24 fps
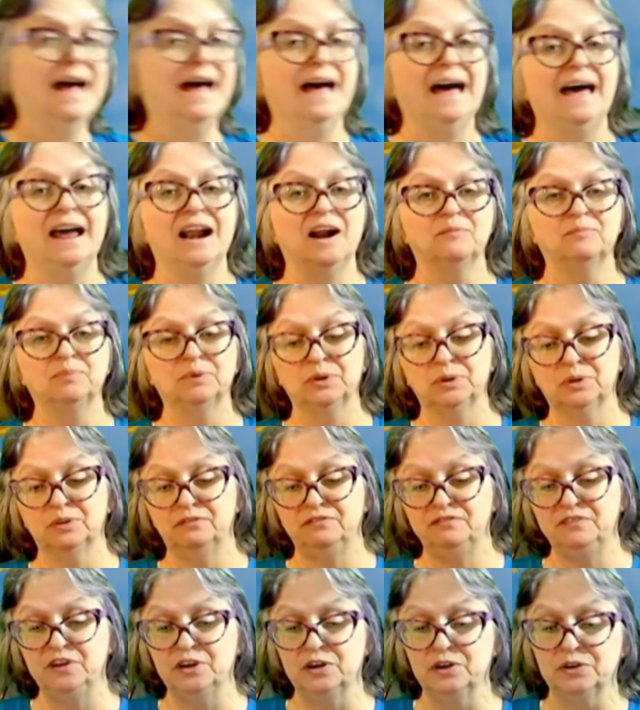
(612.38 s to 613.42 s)
and it blew a
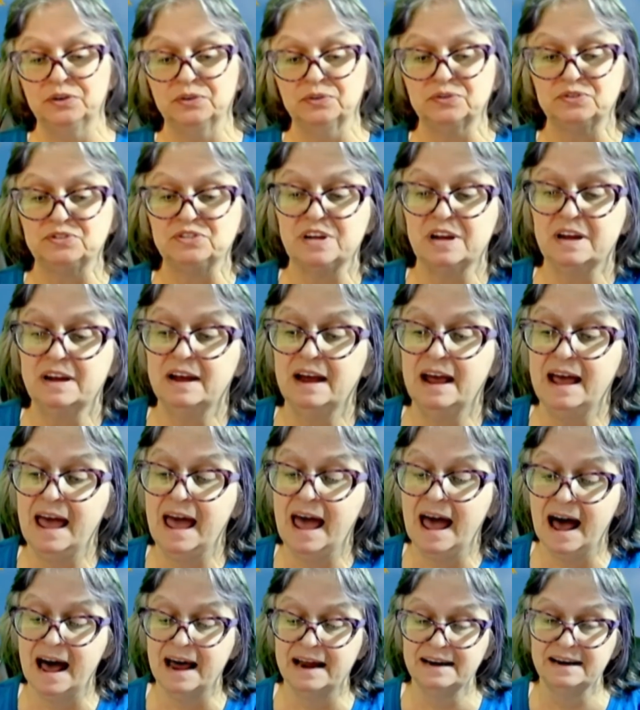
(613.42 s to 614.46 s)
fuse.
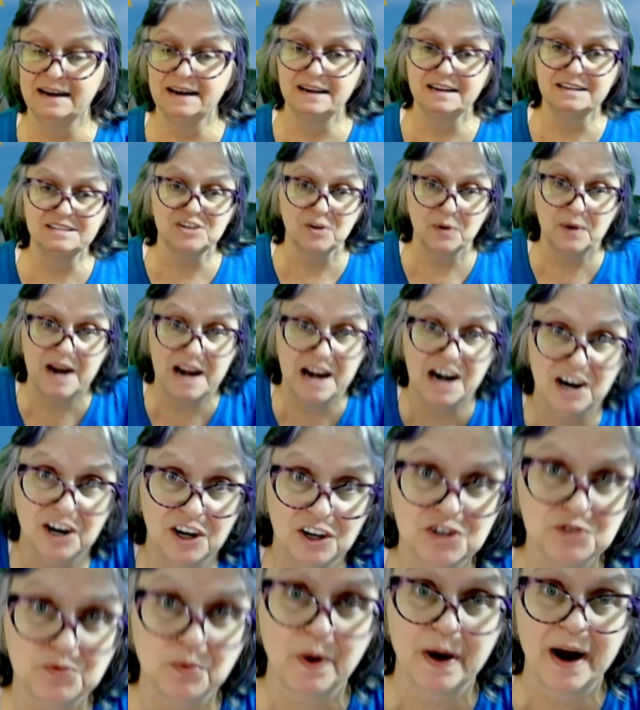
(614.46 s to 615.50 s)
And so
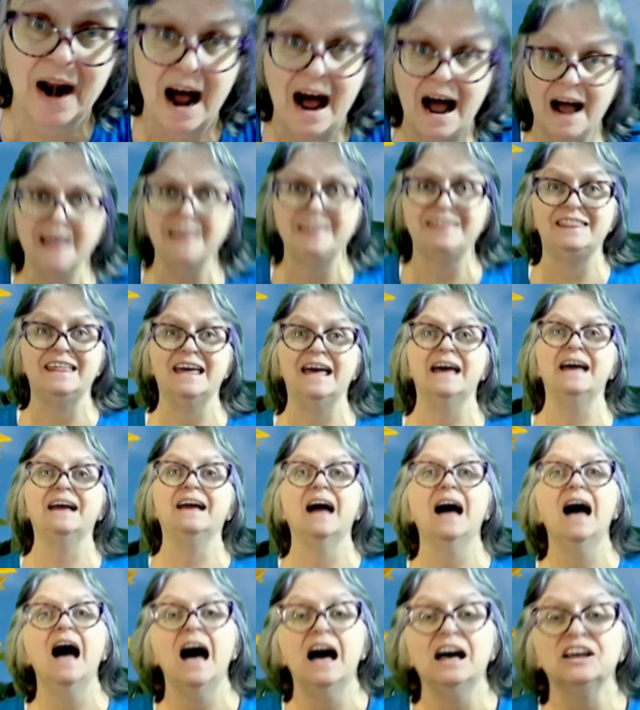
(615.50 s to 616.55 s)
here's what I think.
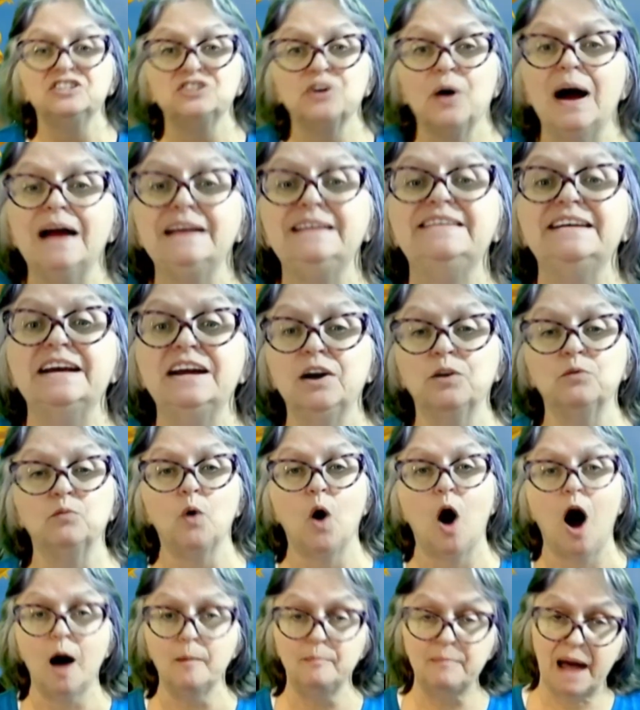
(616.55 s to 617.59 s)
So I did a
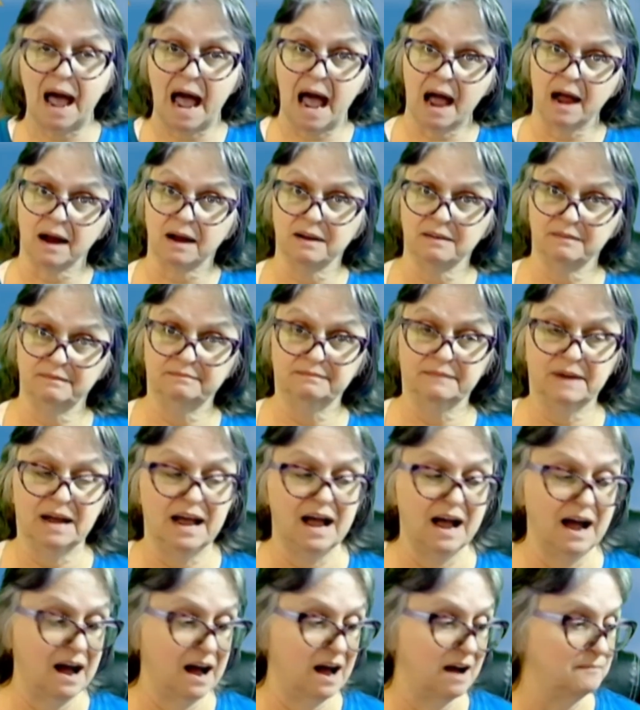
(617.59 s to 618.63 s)
raw pack,
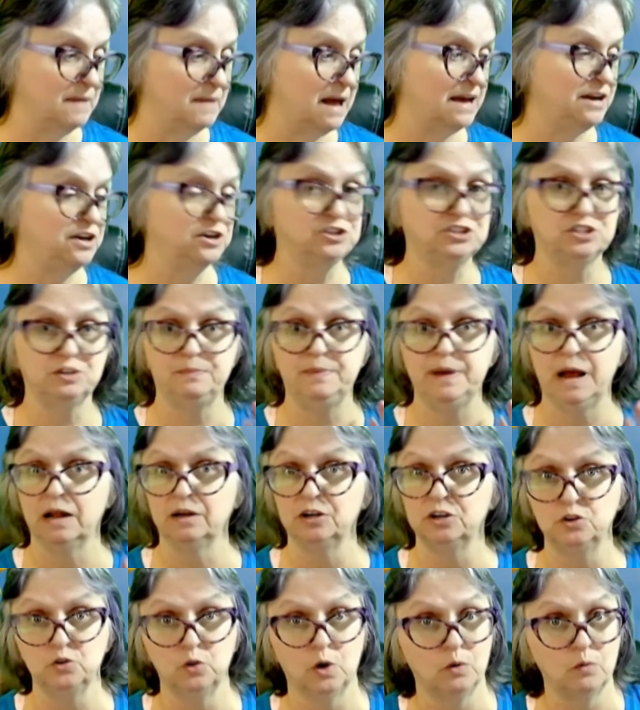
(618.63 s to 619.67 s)
and you should be able to
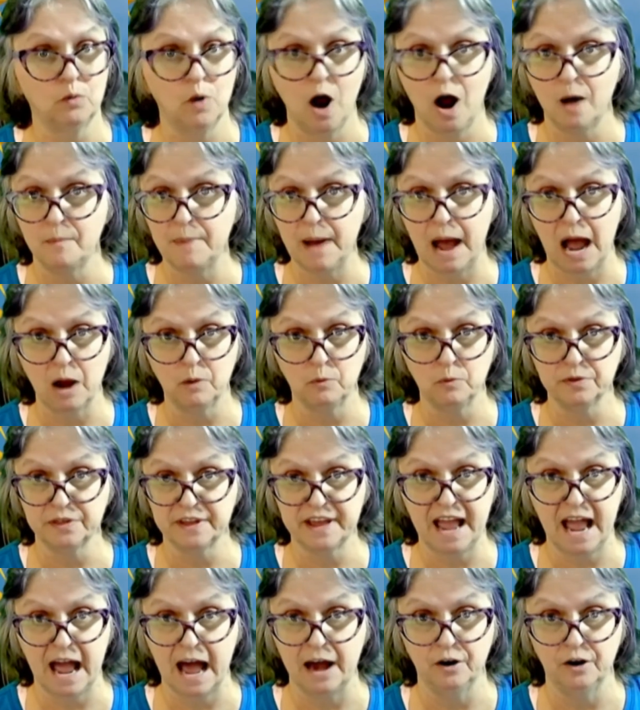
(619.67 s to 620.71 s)
do a raw pack with a
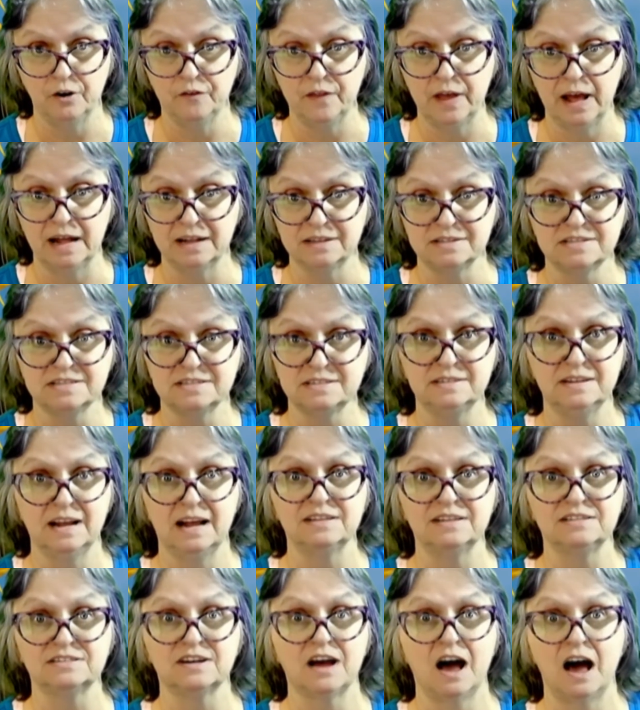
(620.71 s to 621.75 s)
canner. That's
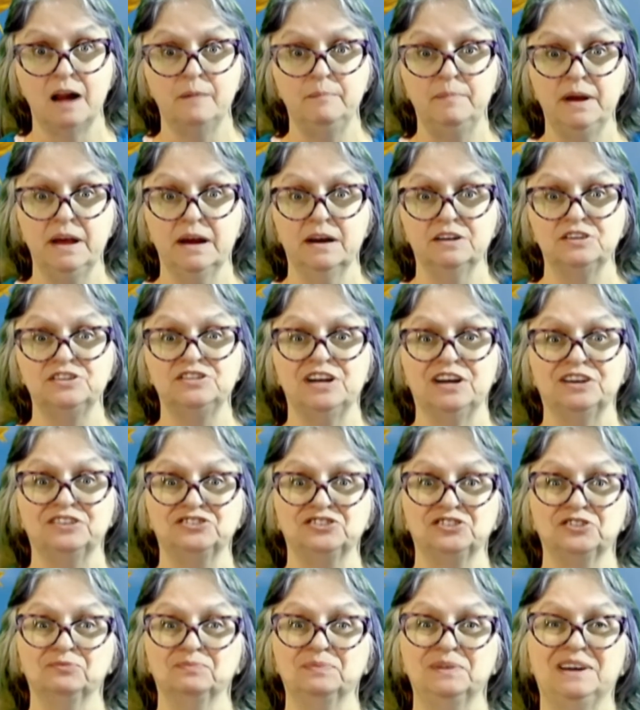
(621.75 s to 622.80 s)
got to be an
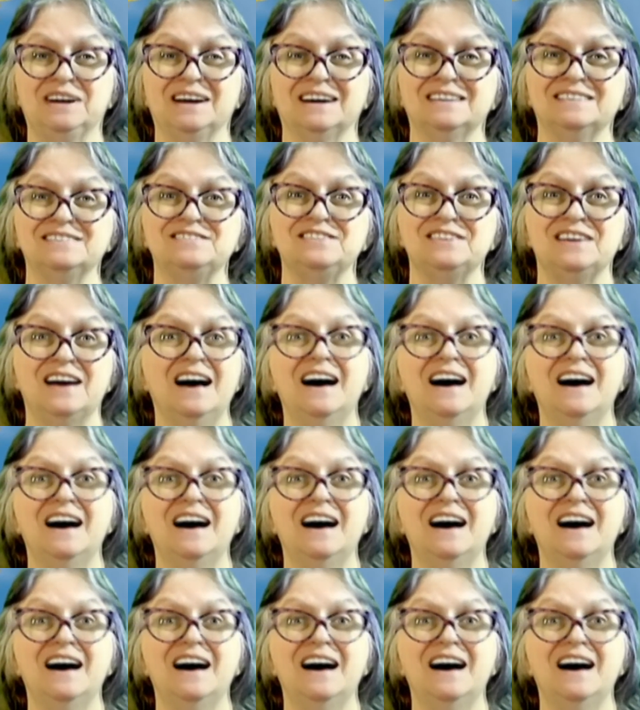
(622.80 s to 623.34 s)
essential because,